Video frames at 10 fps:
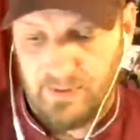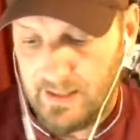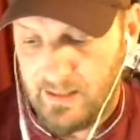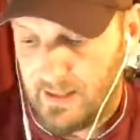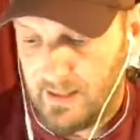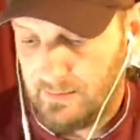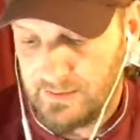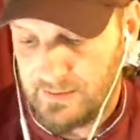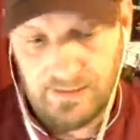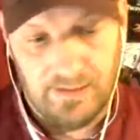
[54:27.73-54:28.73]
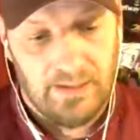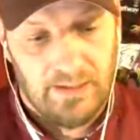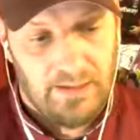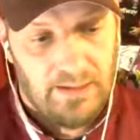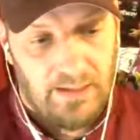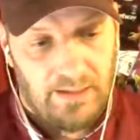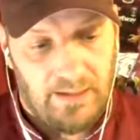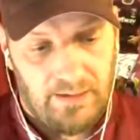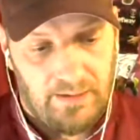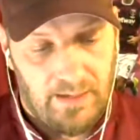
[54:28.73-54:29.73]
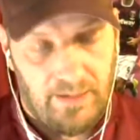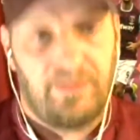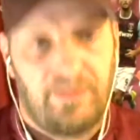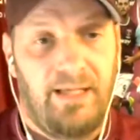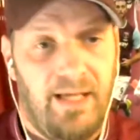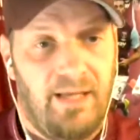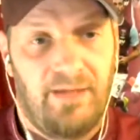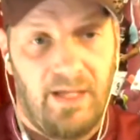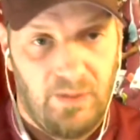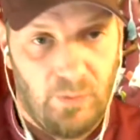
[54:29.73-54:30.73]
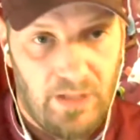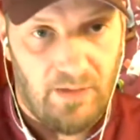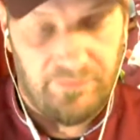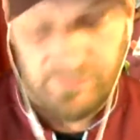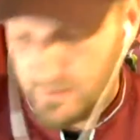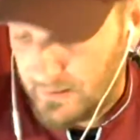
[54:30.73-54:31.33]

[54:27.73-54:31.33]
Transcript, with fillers: And listen, I can't thank you enough.